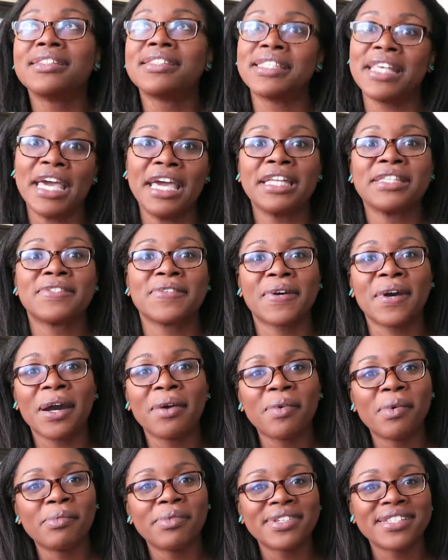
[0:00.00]
Say
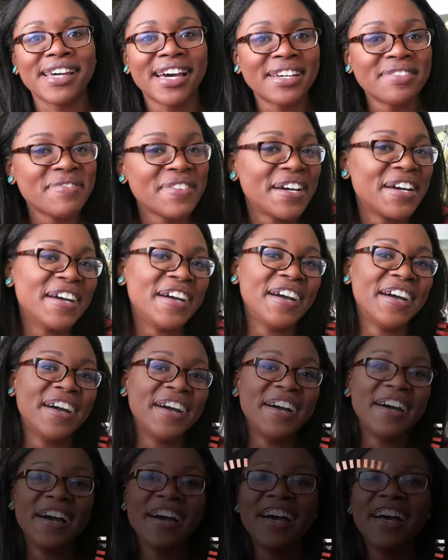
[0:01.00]
Instacart one more time.
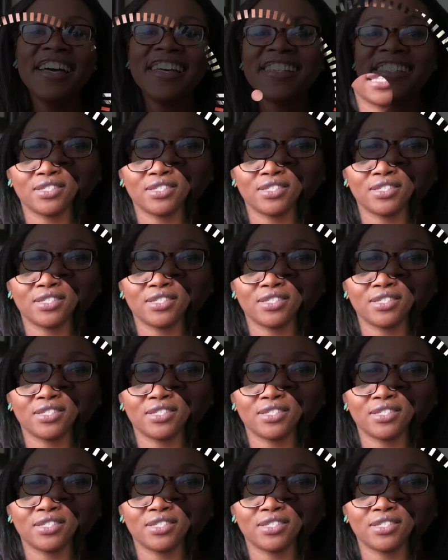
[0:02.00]
So let's